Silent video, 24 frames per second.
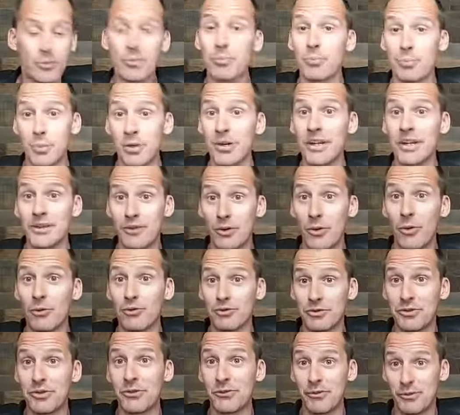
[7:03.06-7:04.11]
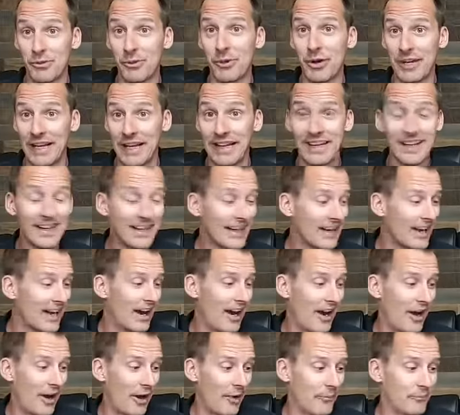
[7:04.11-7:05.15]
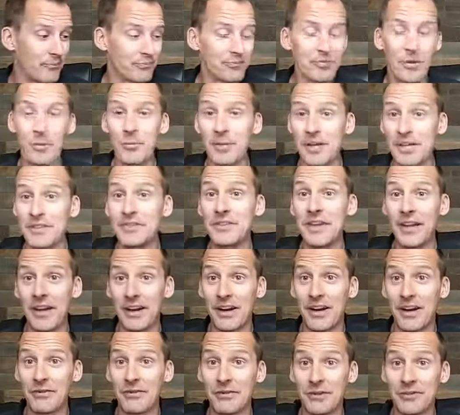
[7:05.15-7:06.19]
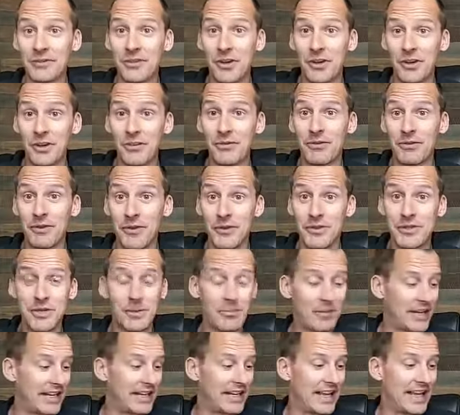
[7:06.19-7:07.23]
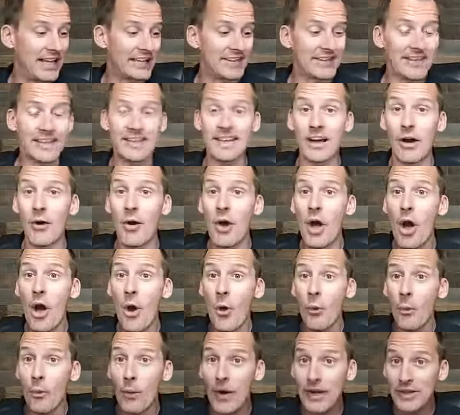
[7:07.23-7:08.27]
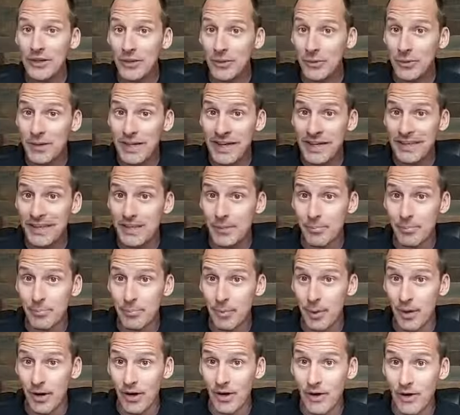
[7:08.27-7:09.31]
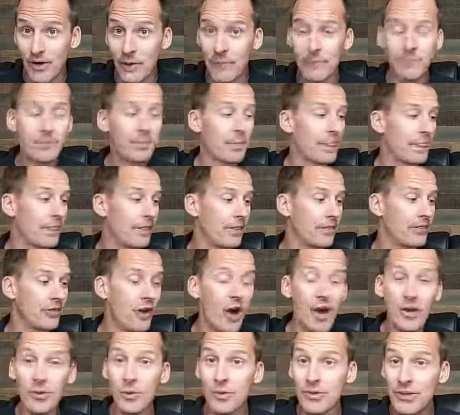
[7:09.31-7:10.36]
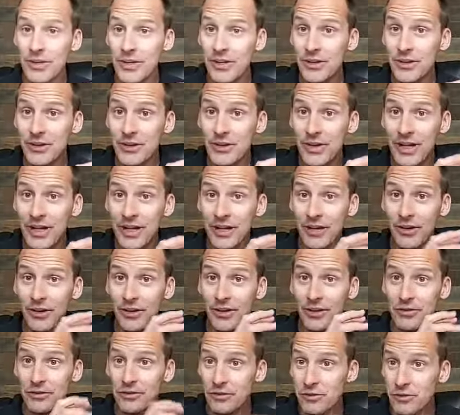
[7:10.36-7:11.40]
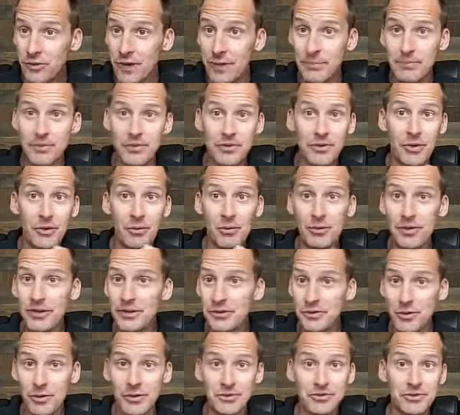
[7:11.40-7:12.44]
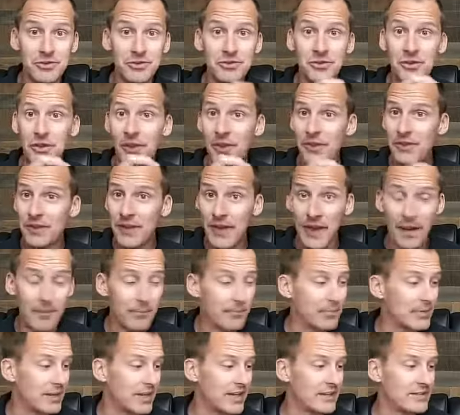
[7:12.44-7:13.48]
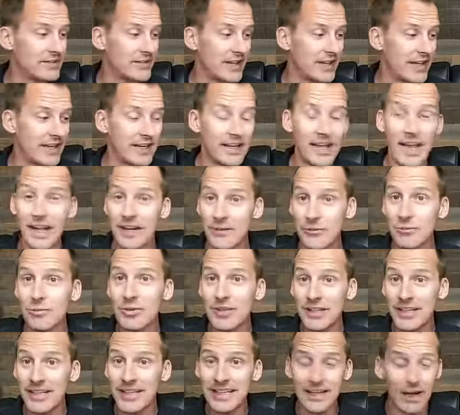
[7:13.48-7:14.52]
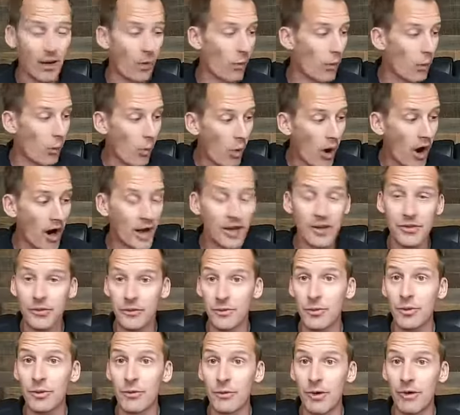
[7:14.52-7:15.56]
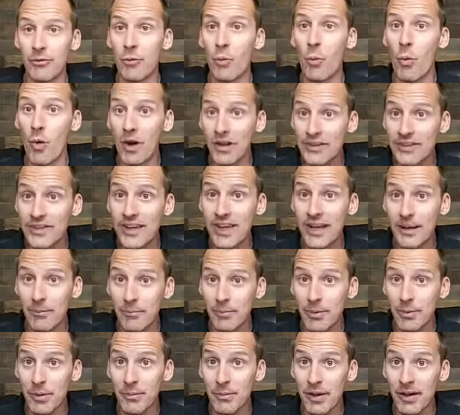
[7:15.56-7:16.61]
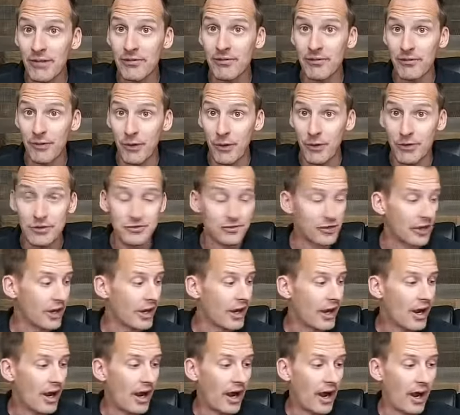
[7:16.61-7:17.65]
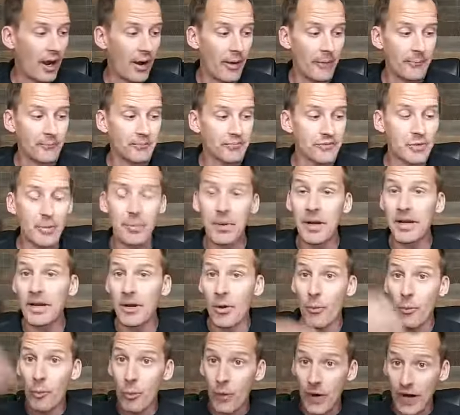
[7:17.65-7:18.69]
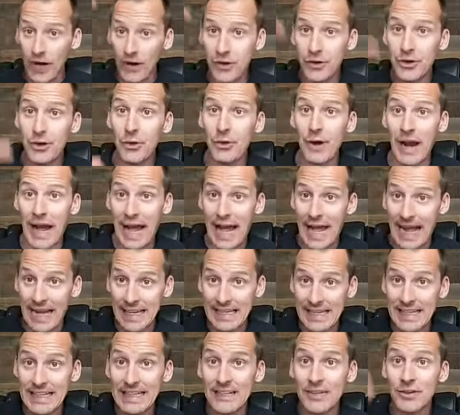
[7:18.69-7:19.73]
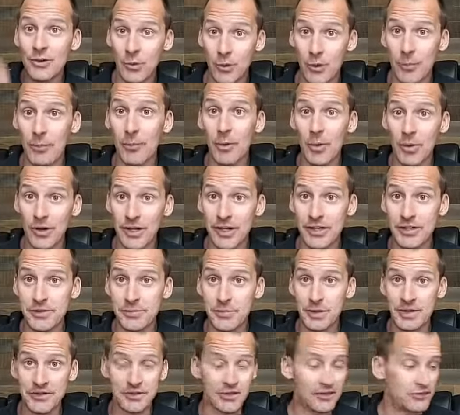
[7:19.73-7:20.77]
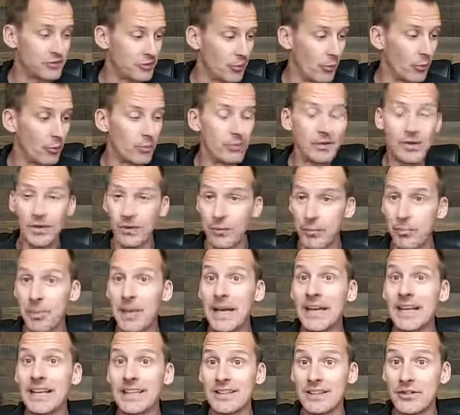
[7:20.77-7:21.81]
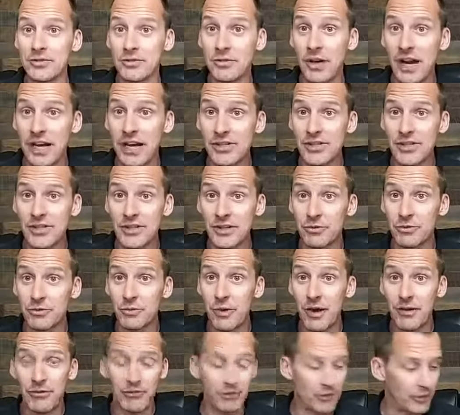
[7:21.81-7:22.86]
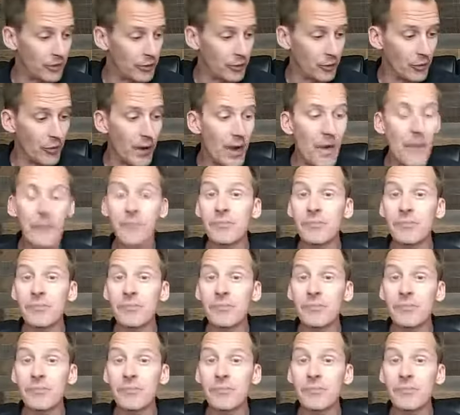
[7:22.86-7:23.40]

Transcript: pretty close to free um, because that covers all of the shipping and handling. Now, when you get the book, not only are you getting all the scripts, the resources, the templates, and, and really a walkthrough of what to implement first, um, depending on where you're at in your mortgage business. So, you know, picking the strategy that's right for you.